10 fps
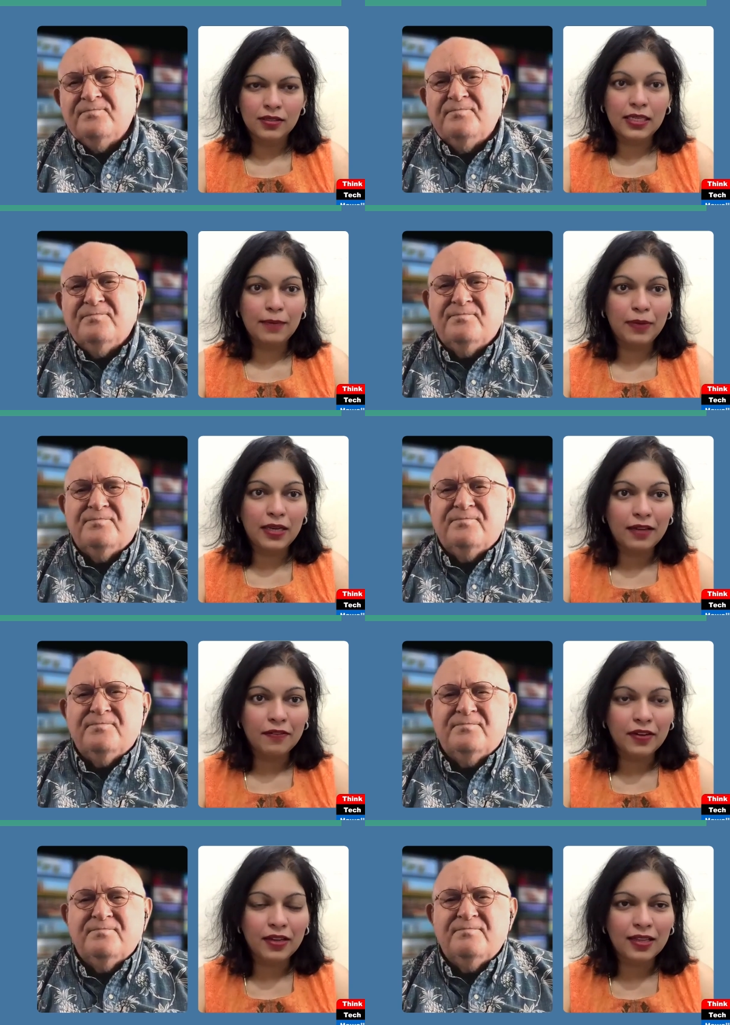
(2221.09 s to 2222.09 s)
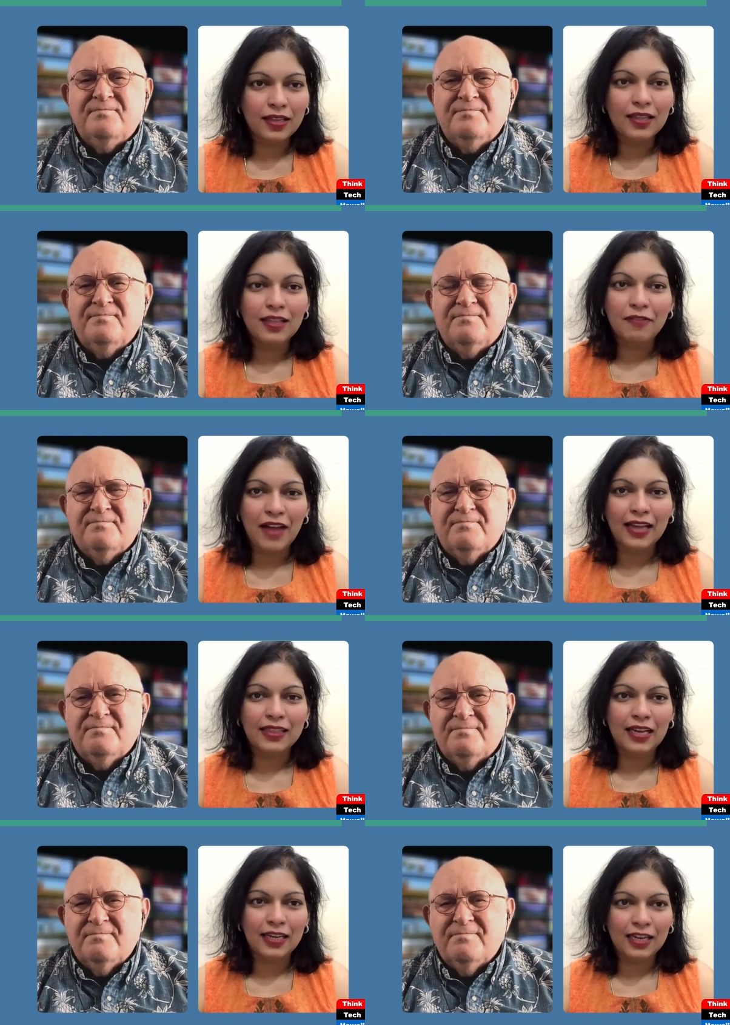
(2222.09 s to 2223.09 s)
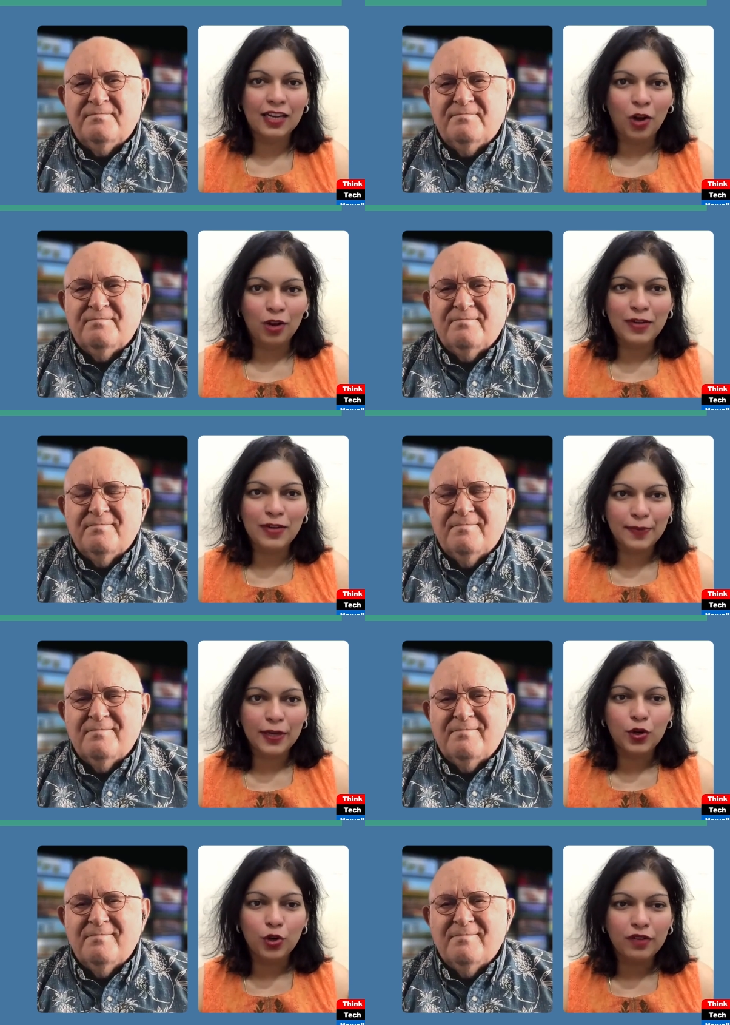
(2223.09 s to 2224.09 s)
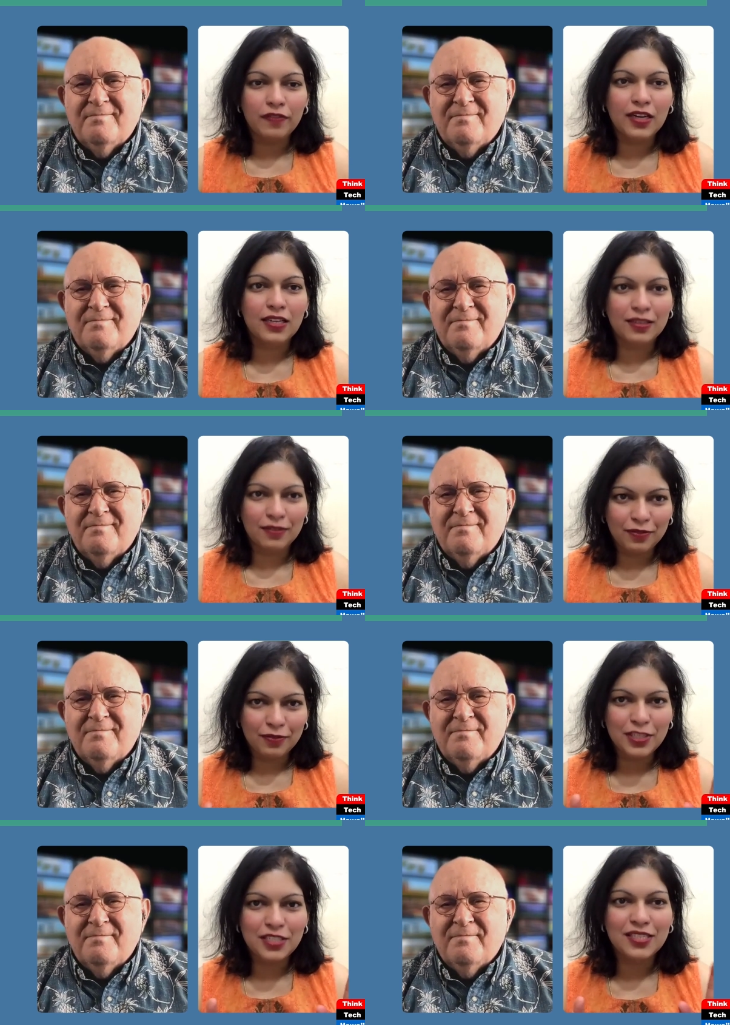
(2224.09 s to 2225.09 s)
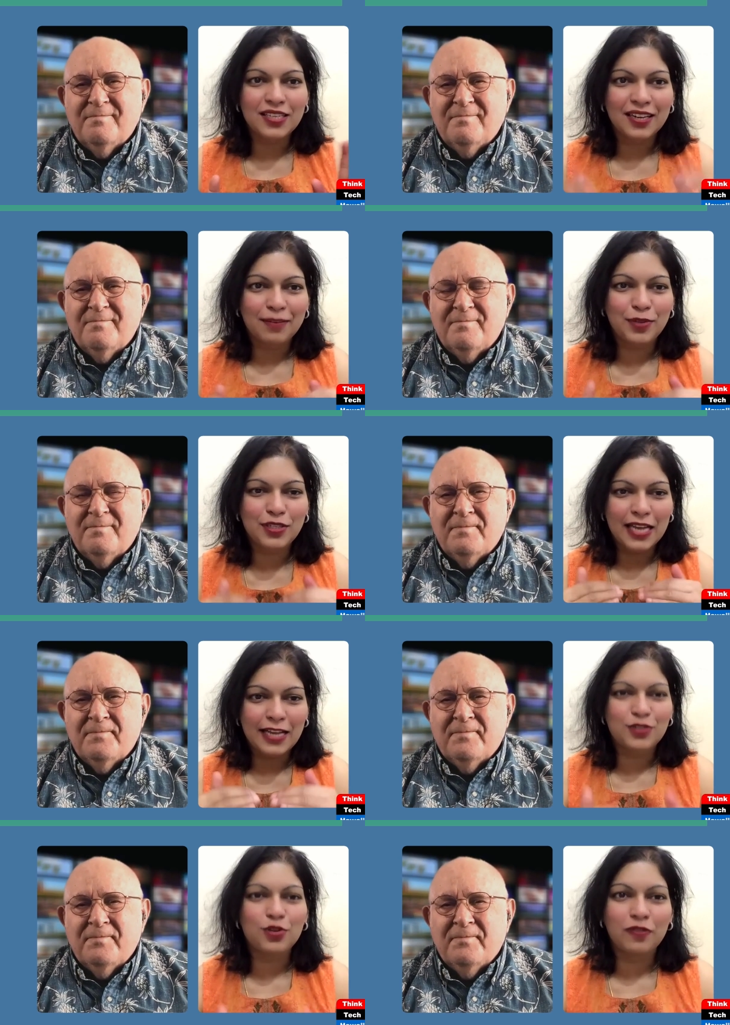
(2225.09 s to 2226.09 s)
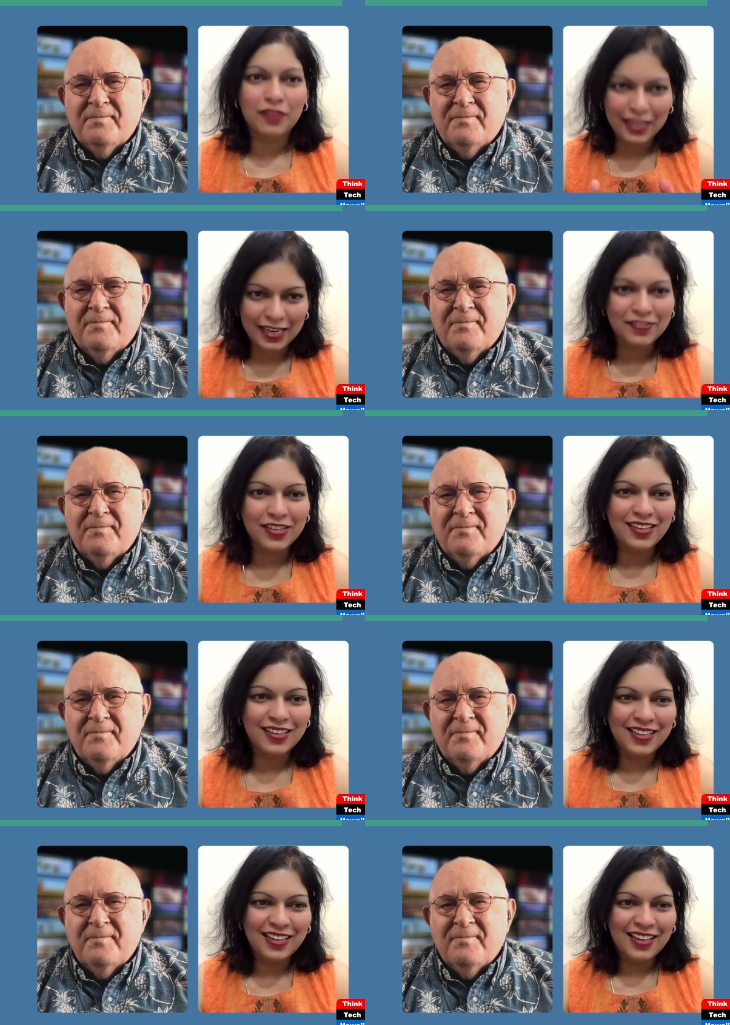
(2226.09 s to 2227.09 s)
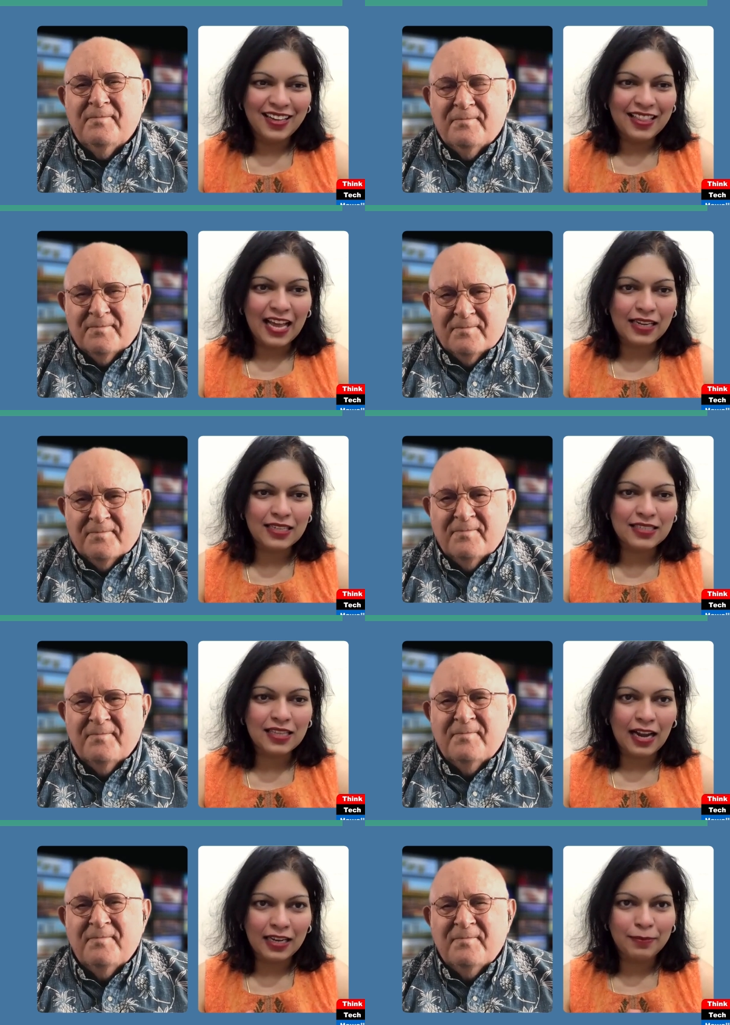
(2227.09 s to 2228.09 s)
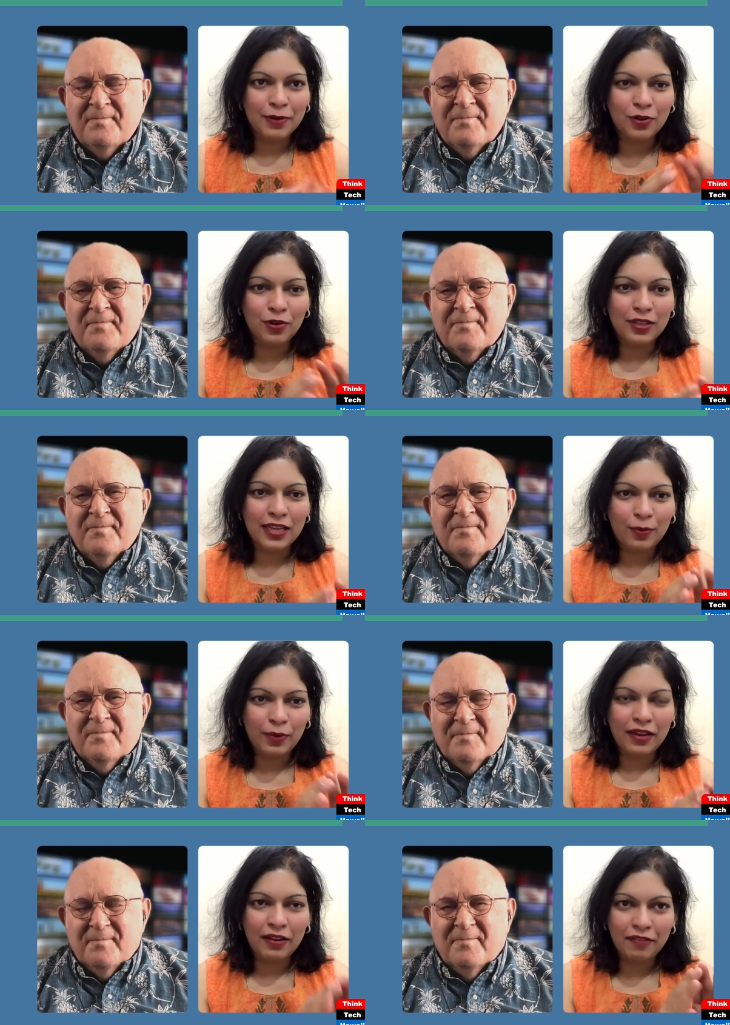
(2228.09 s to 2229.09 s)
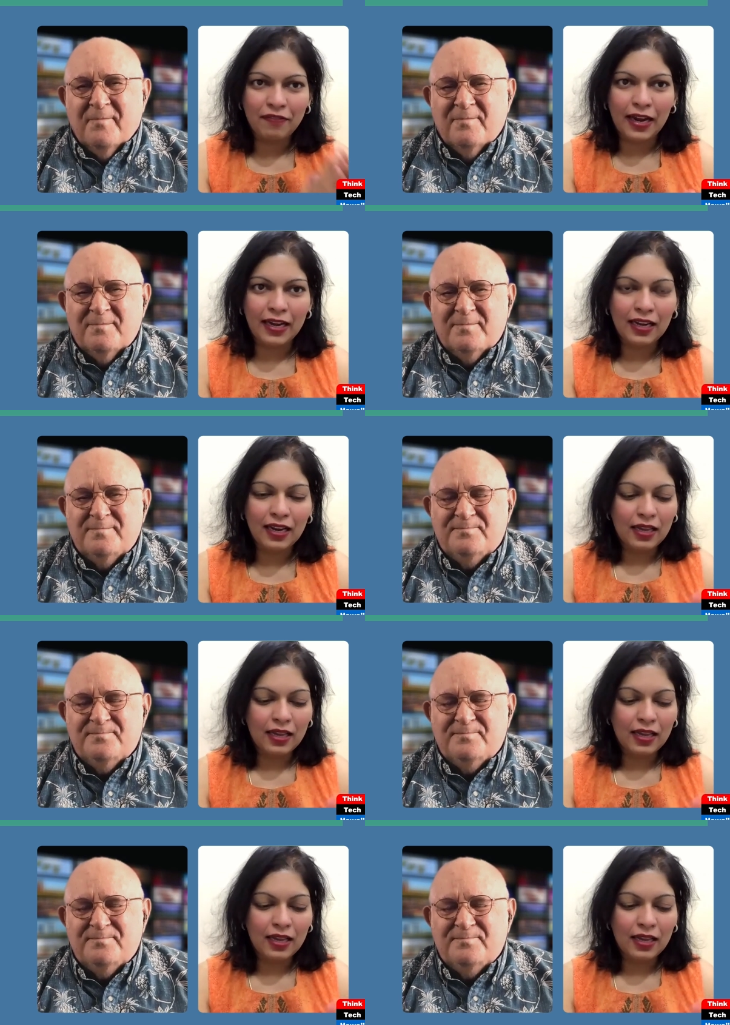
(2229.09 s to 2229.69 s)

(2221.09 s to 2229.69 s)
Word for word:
Speaker 1: Do you believe in the fact that it will always be good which presides over evil? That is the ultimate goal that we find.